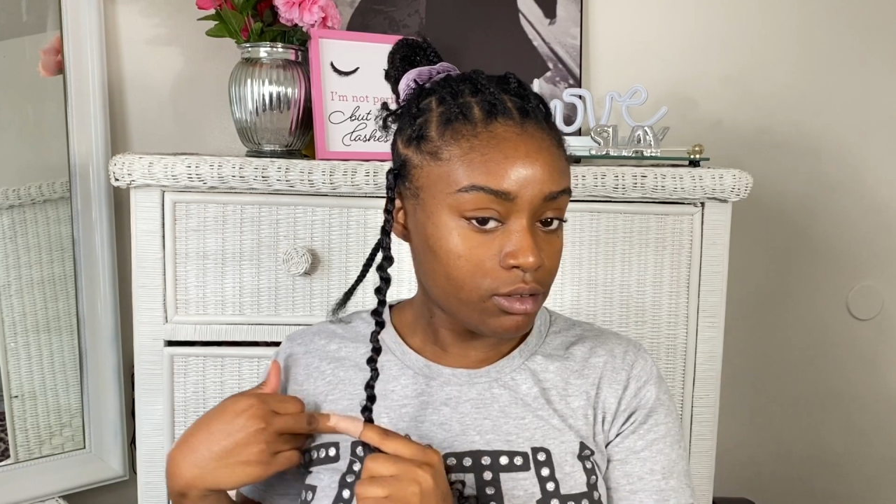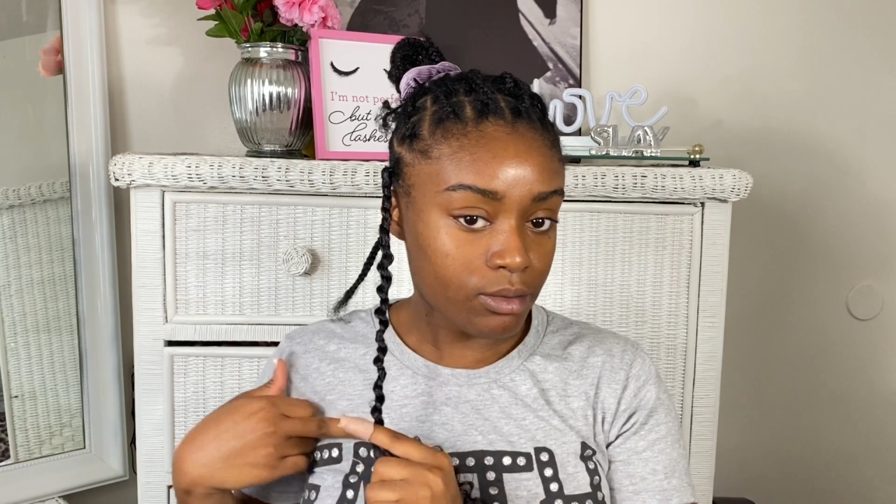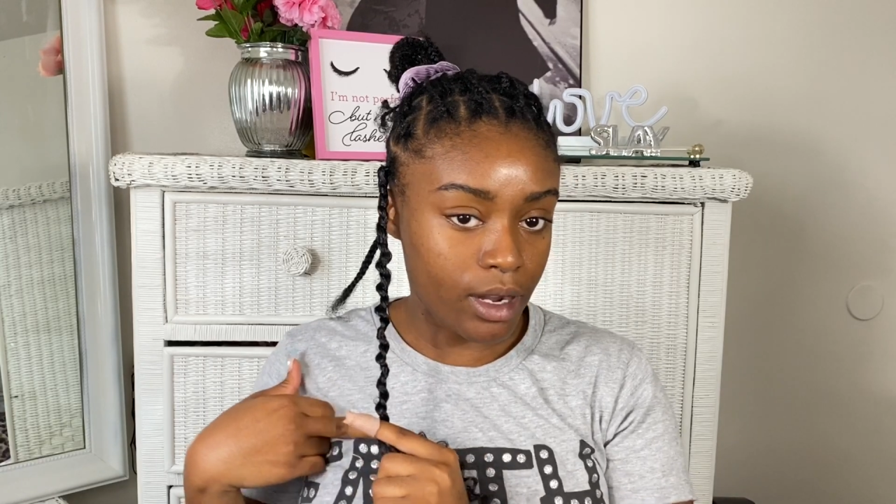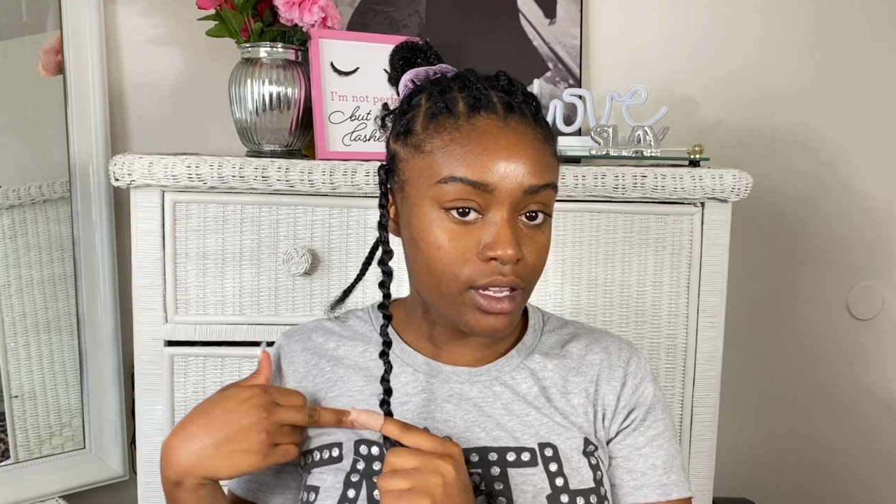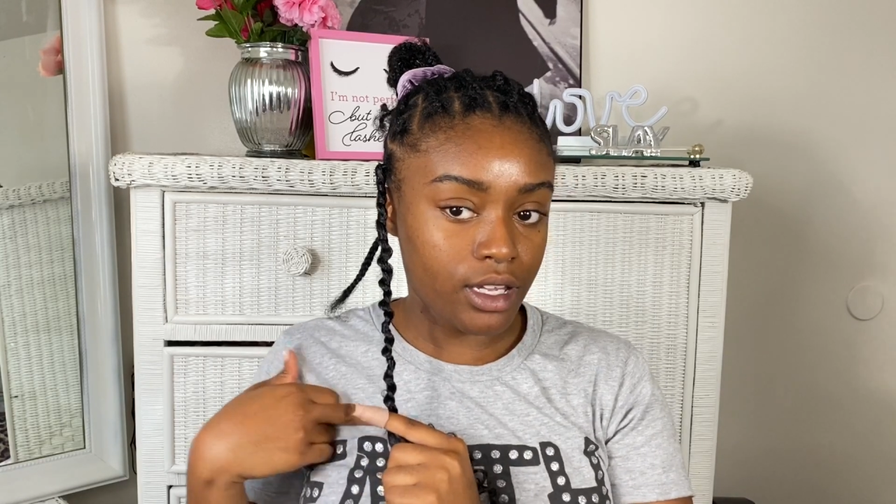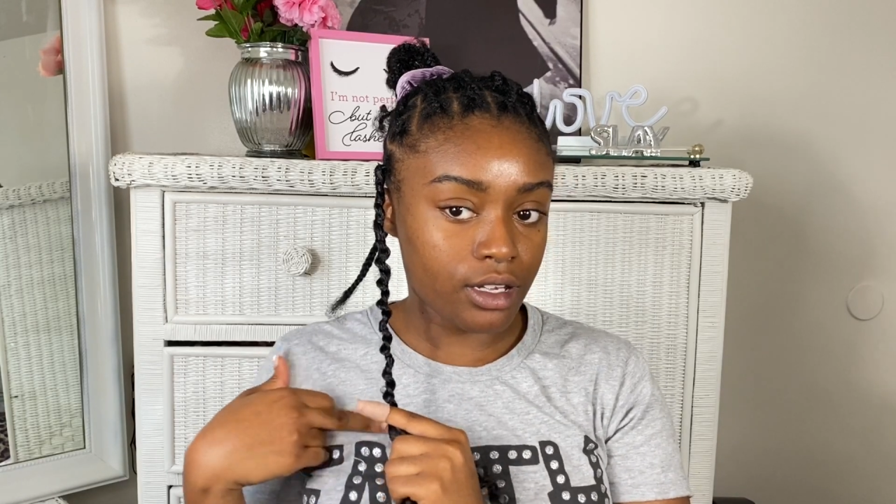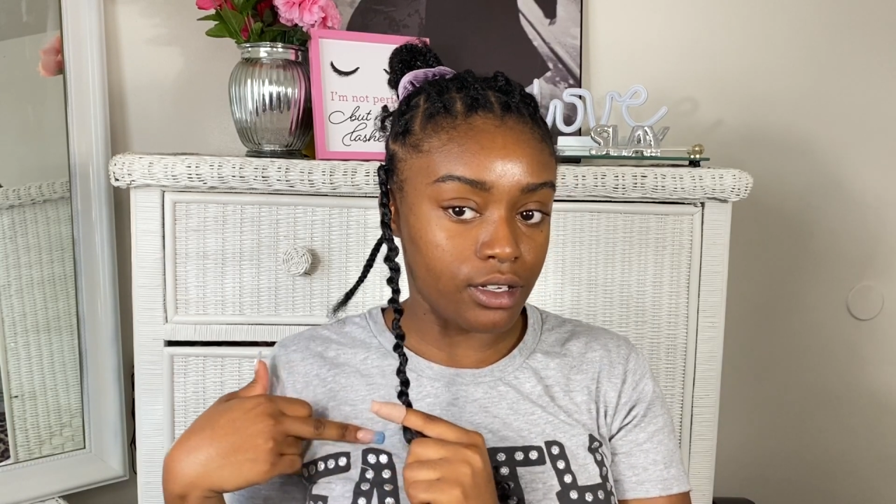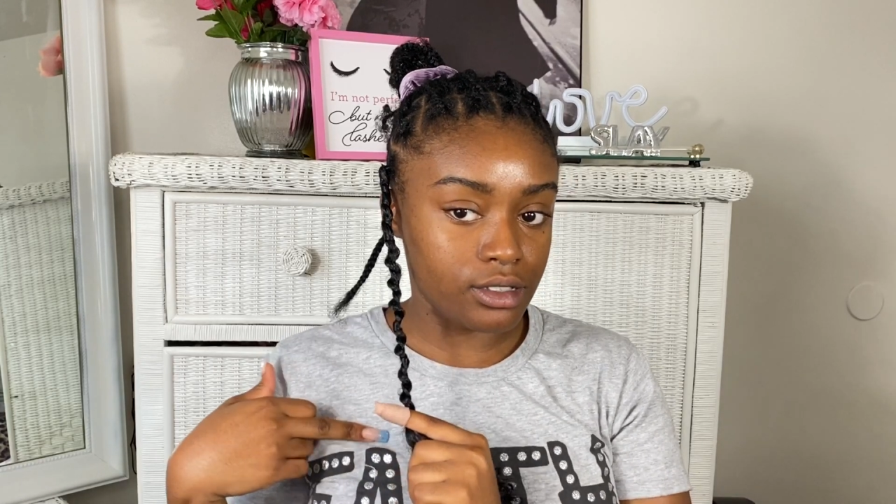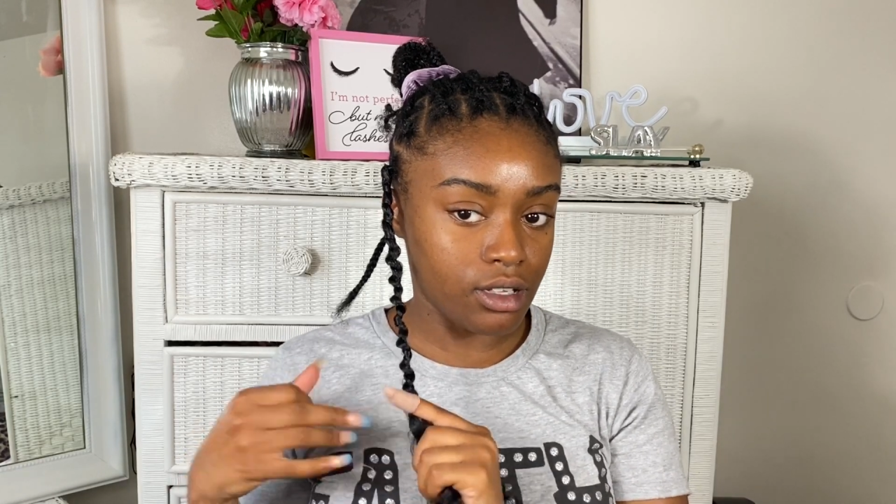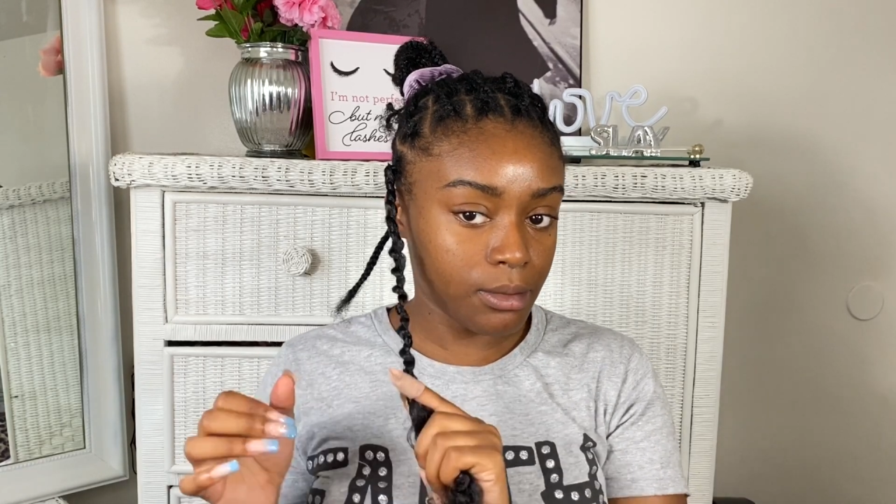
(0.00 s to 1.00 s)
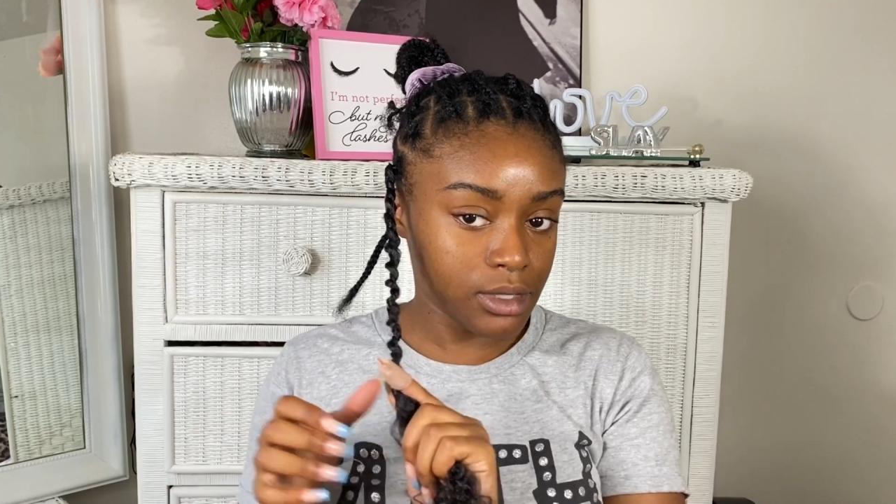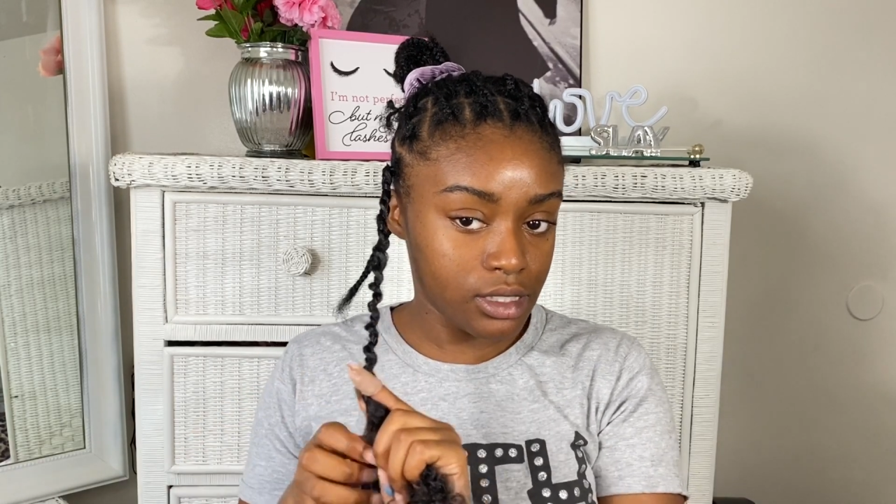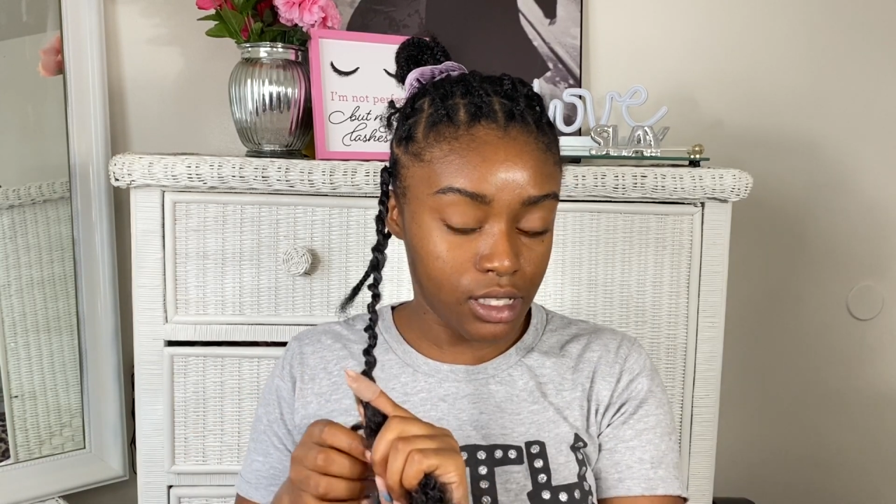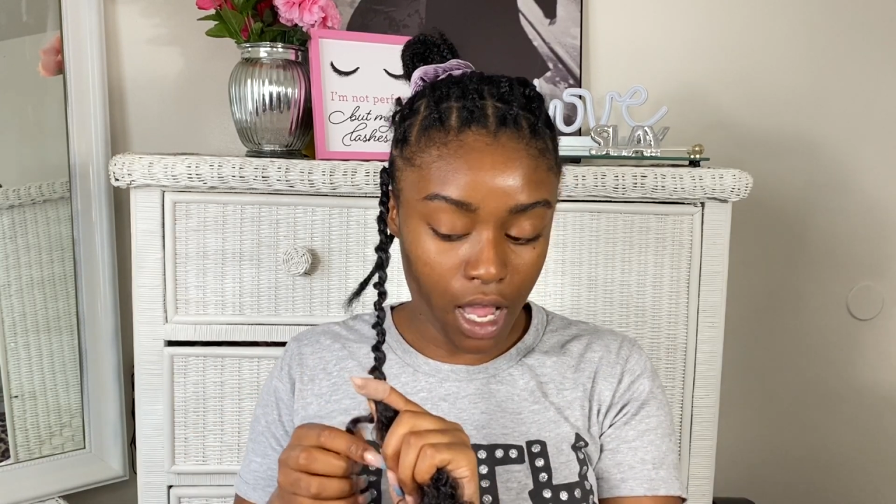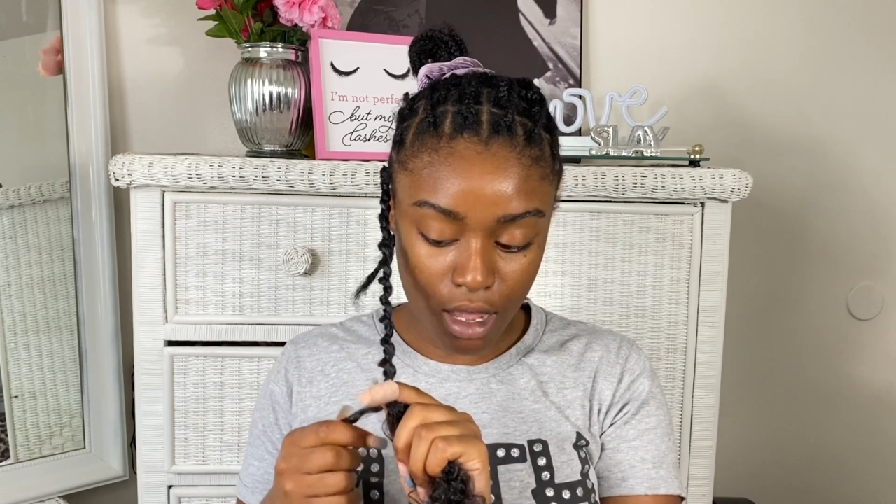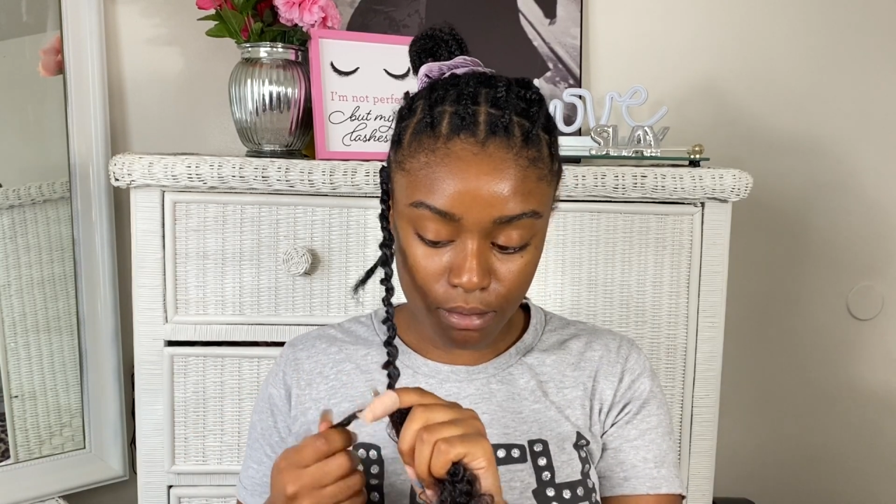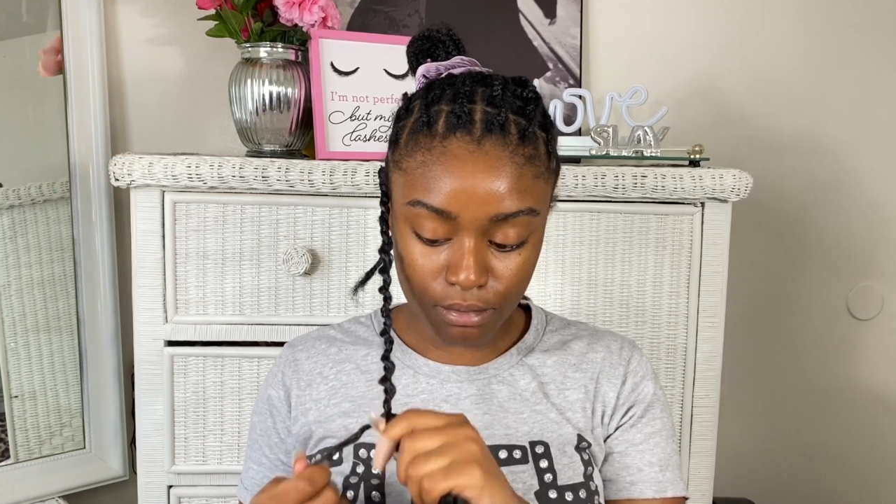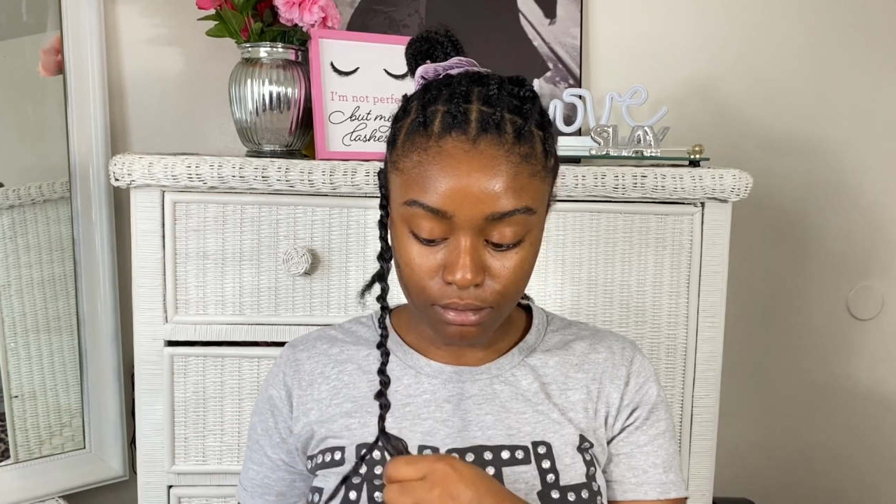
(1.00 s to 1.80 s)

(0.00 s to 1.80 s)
right here, so I'm gonna stop